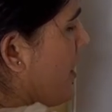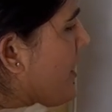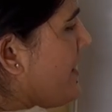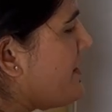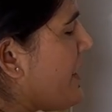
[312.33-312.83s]

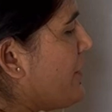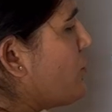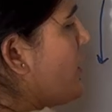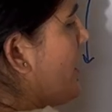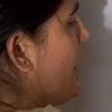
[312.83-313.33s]
it's
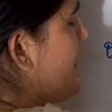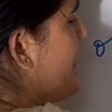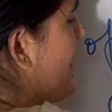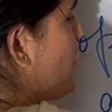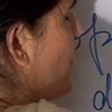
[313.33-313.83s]

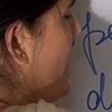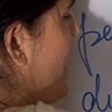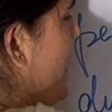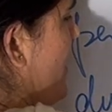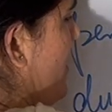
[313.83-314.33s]

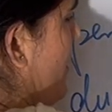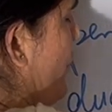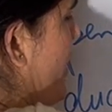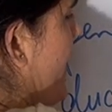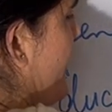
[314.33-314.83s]
actually,
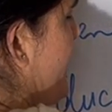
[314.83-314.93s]
we can